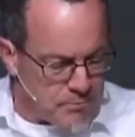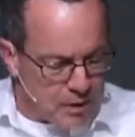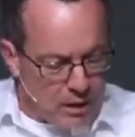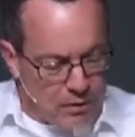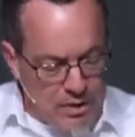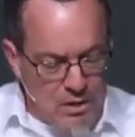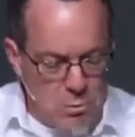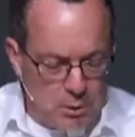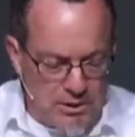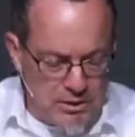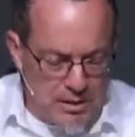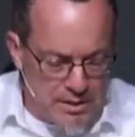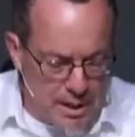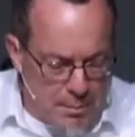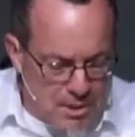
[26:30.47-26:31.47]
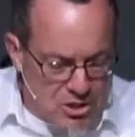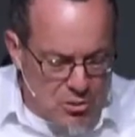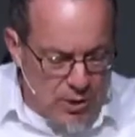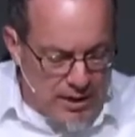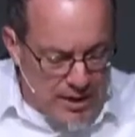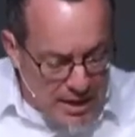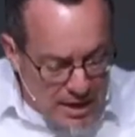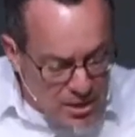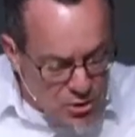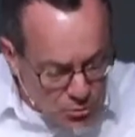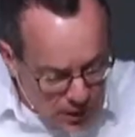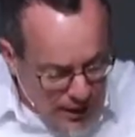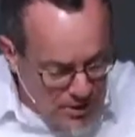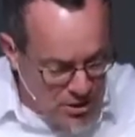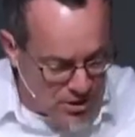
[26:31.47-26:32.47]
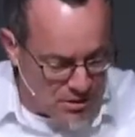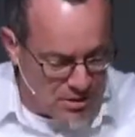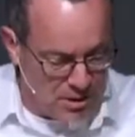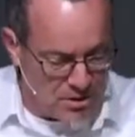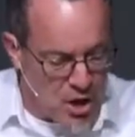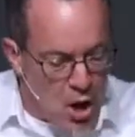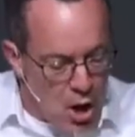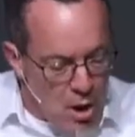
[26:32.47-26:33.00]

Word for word: this was to demonstrate his righteousness,